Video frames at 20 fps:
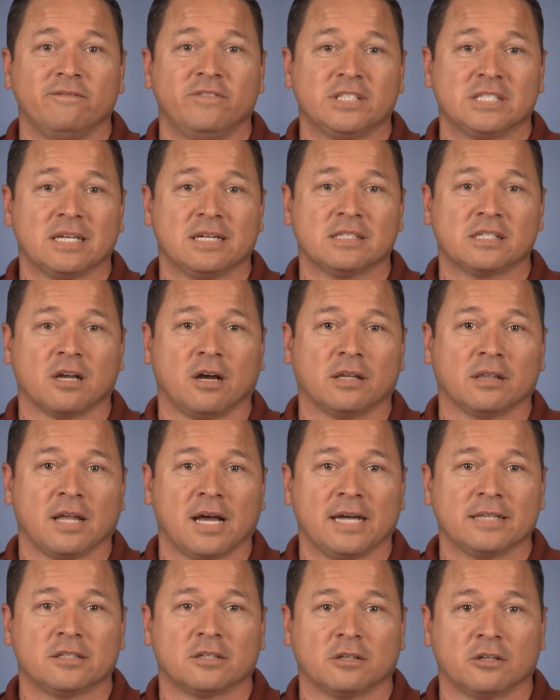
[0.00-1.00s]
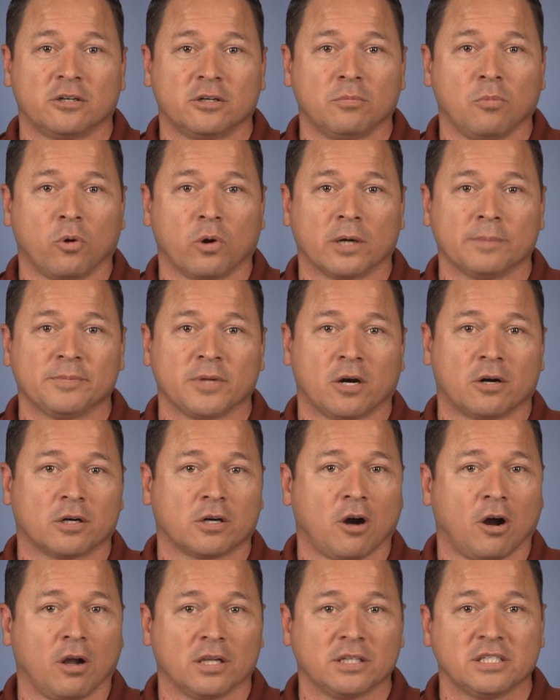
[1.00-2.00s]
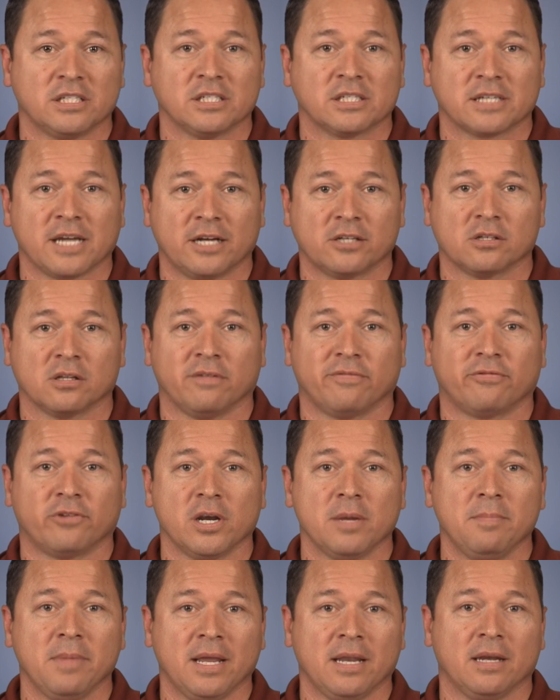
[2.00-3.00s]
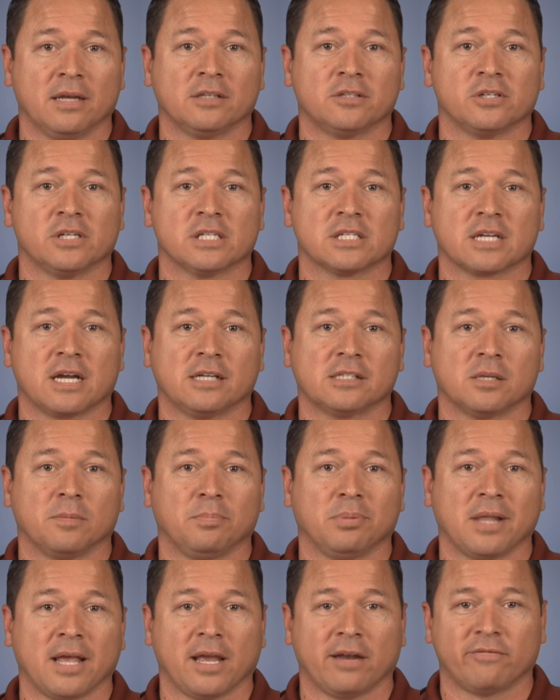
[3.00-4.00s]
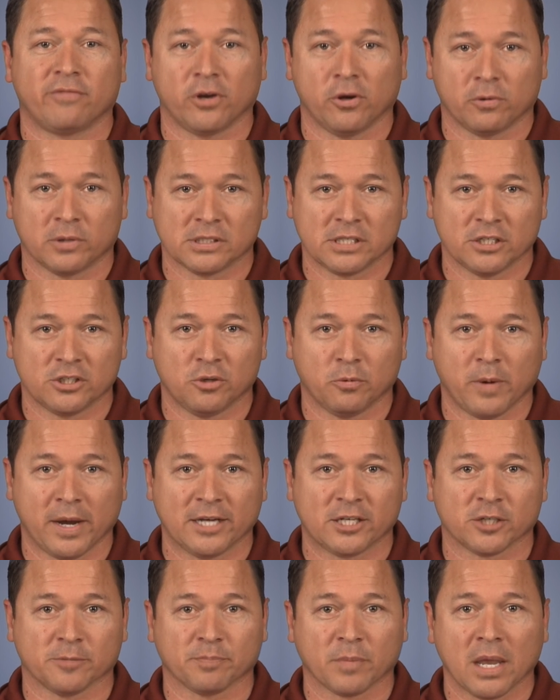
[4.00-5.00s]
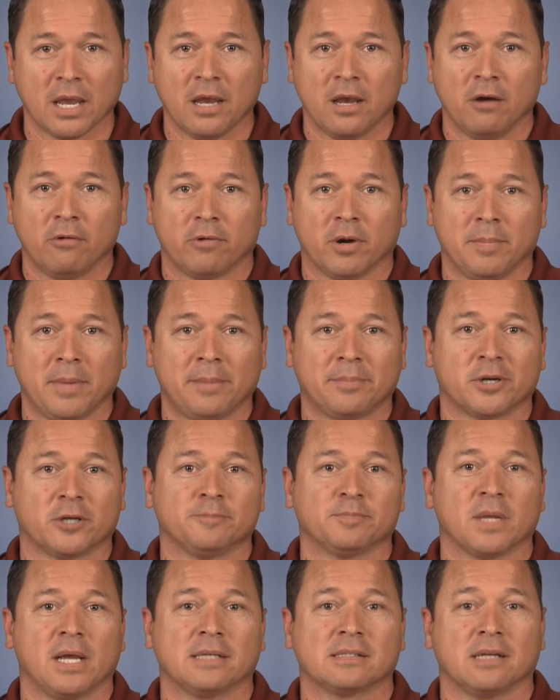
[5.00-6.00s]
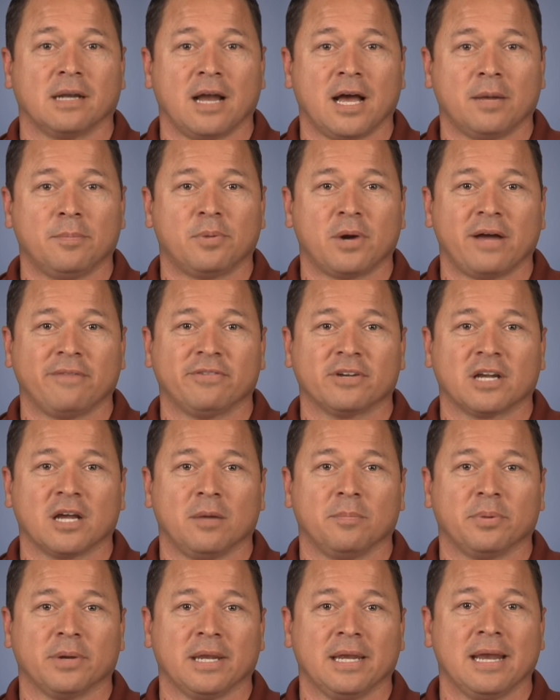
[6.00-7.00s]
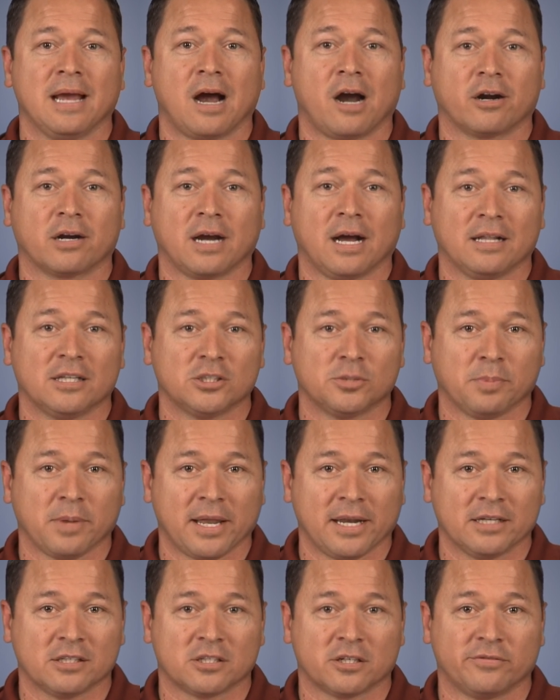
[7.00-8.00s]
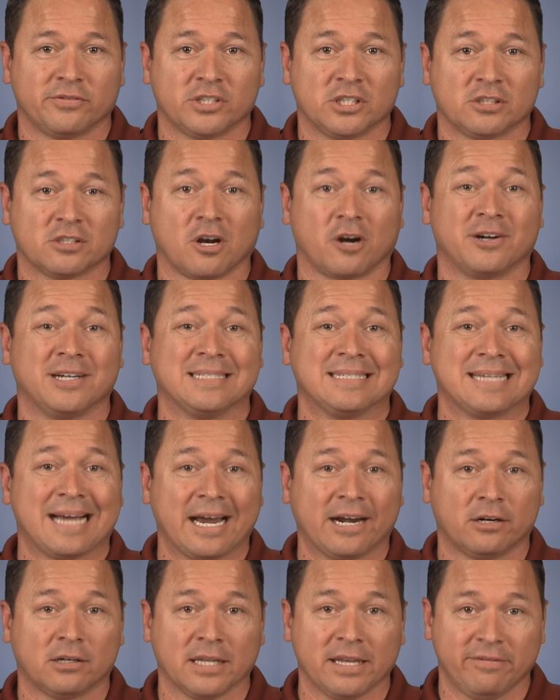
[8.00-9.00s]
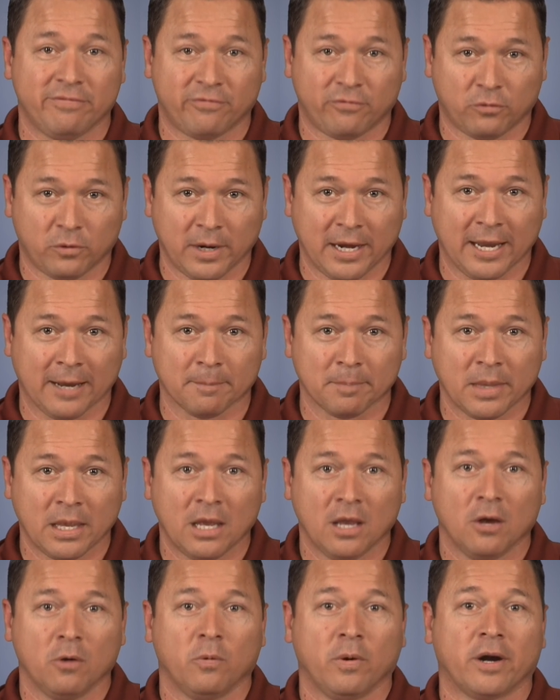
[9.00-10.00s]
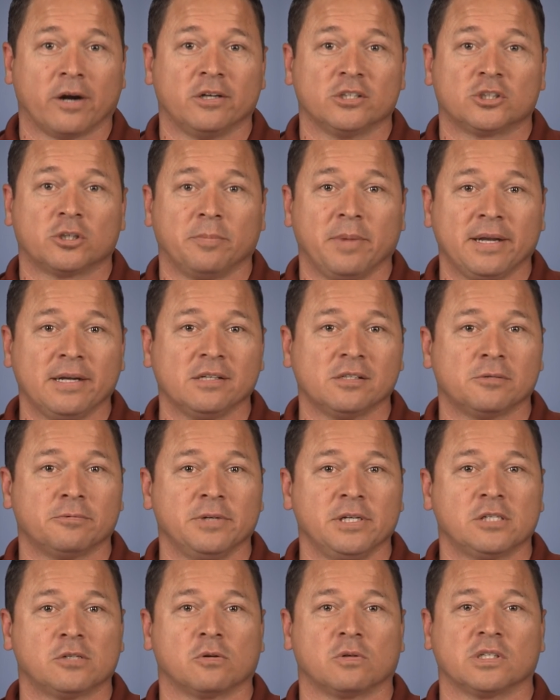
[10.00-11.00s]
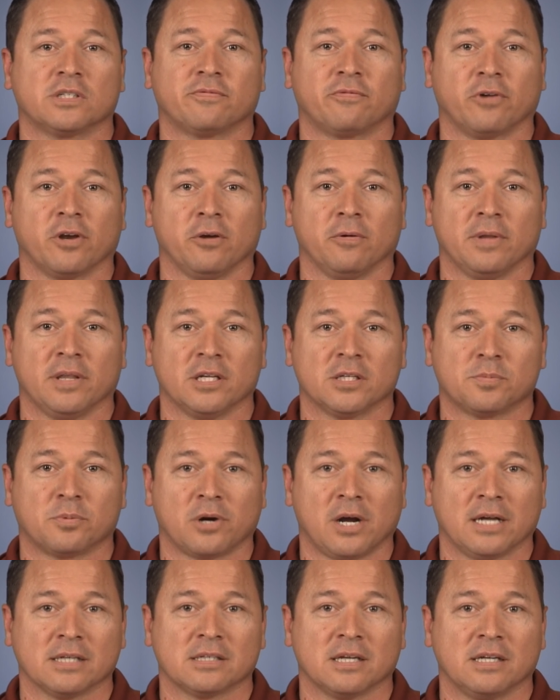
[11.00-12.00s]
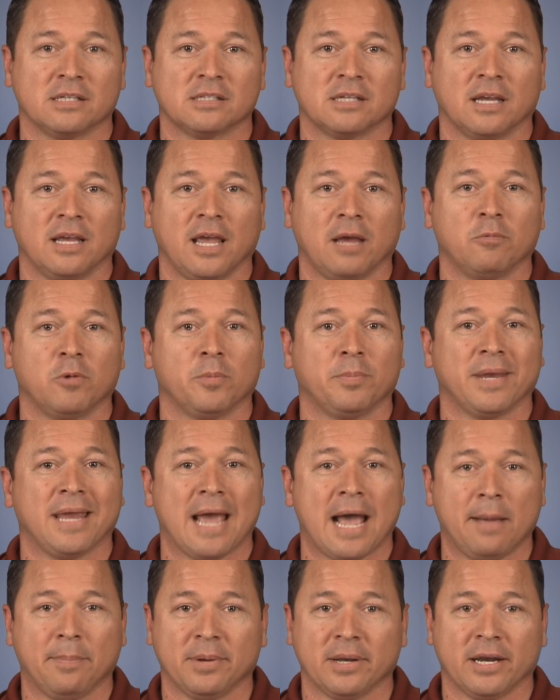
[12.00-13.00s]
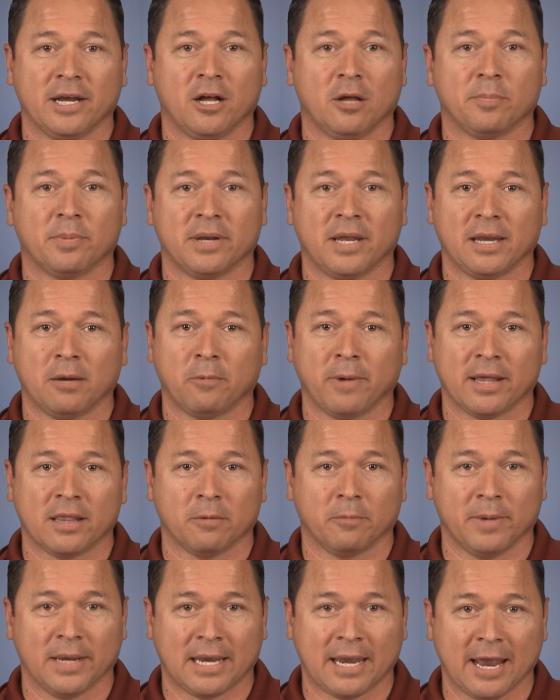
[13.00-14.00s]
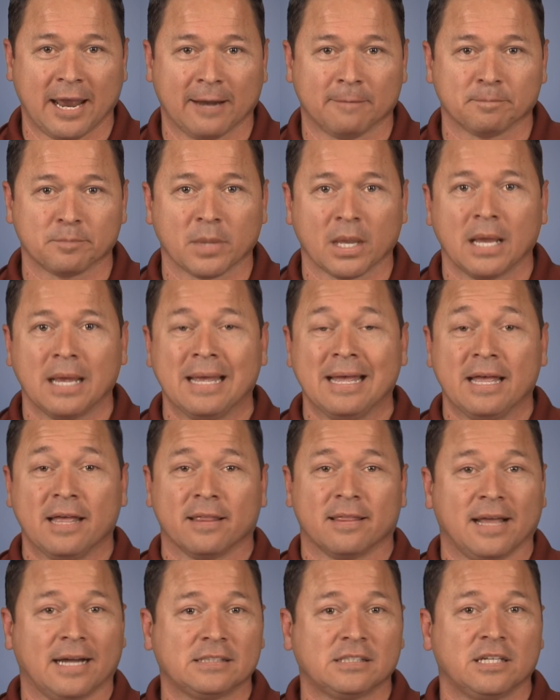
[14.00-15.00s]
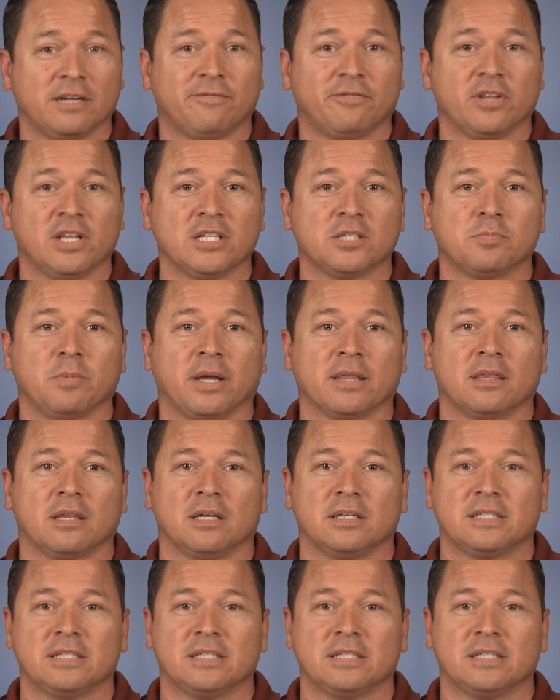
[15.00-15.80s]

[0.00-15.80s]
Visit us online to learn more or call us to schedule a free meeting to discuss a plan for your situation. Remember, as a nonprofit company, our college planning services are entirely free. We are a tremendous resource for you in this process, and we'll be happy to help in any way that we can. That's it for this month.